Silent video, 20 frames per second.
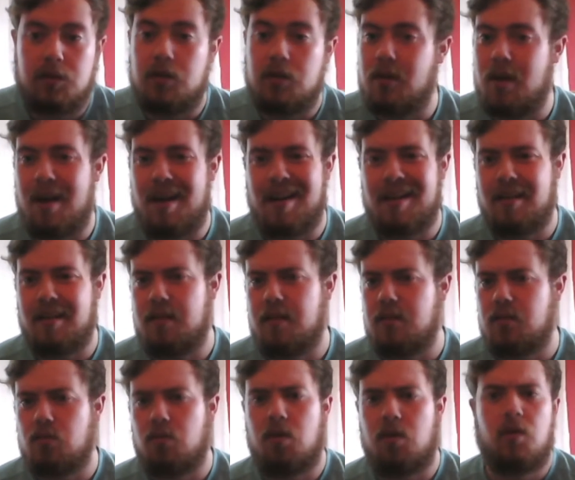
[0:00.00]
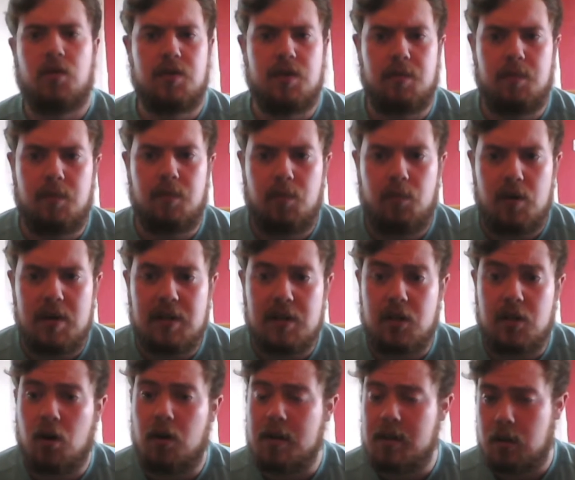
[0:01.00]
Cause, the story was that Priest
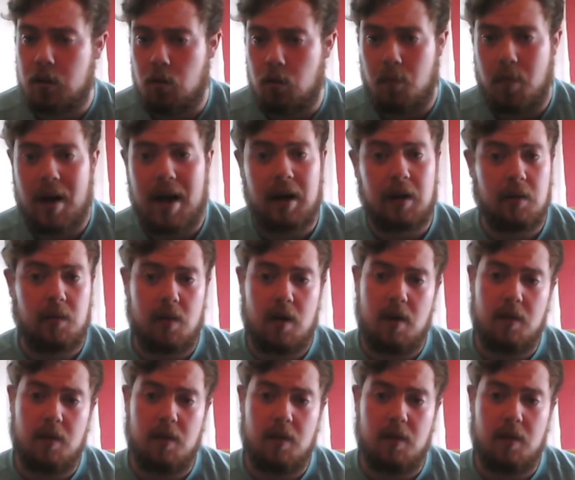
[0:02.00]
had hurt his lower back.